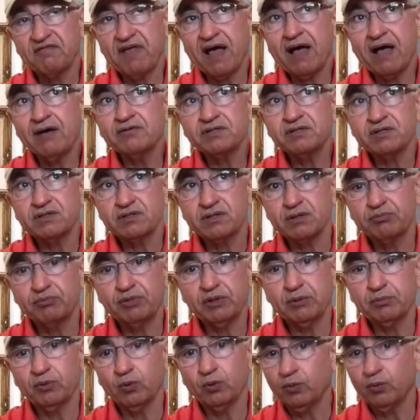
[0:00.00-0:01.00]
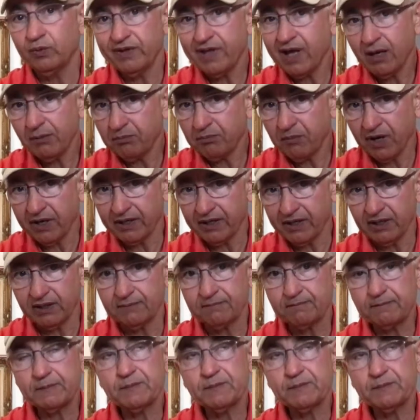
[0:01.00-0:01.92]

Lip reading: thousands of people without money.